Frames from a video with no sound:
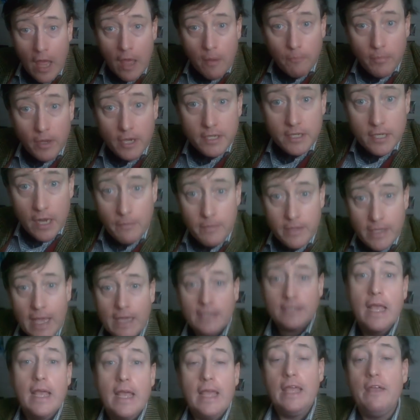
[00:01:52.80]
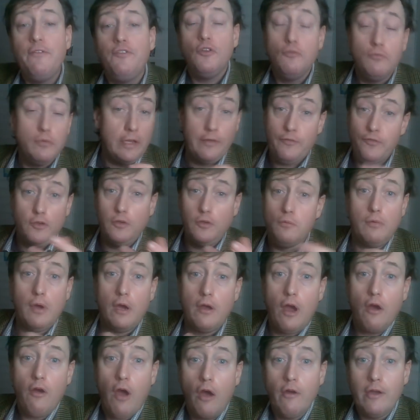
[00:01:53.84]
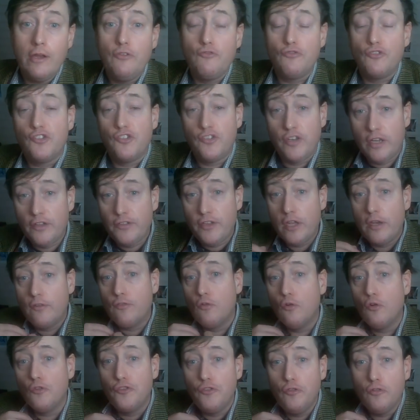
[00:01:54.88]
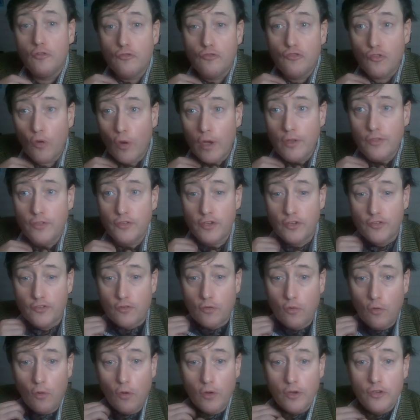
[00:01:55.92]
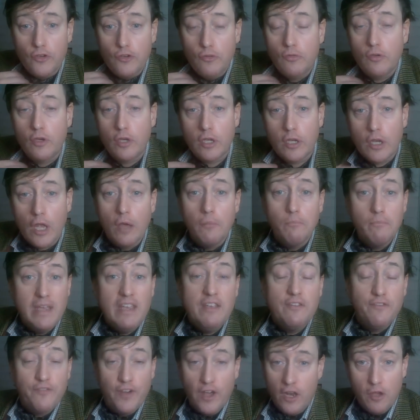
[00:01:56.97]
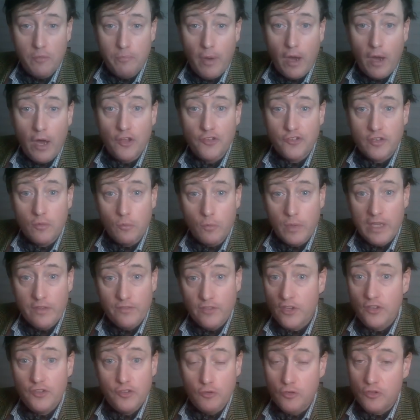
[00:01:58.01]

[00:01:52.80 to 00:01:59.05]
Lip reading: But yes, if you are interested, then of course you can join the Discord and you can meet fellow basket weavers.